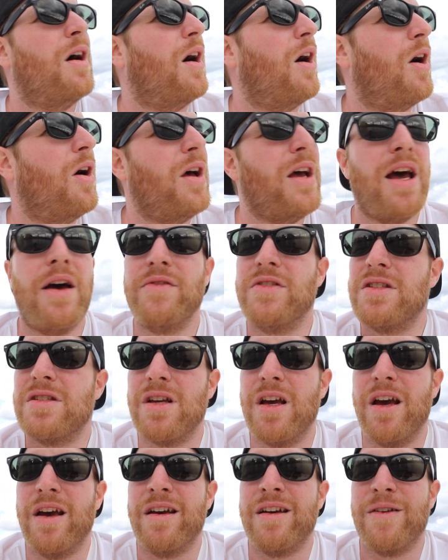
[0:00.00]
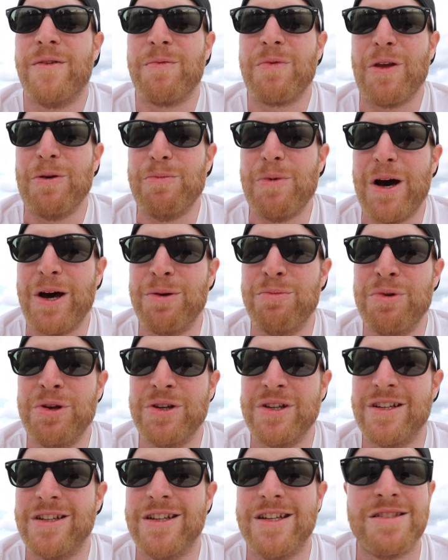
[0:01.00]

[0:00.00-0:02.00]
all i have to say about a million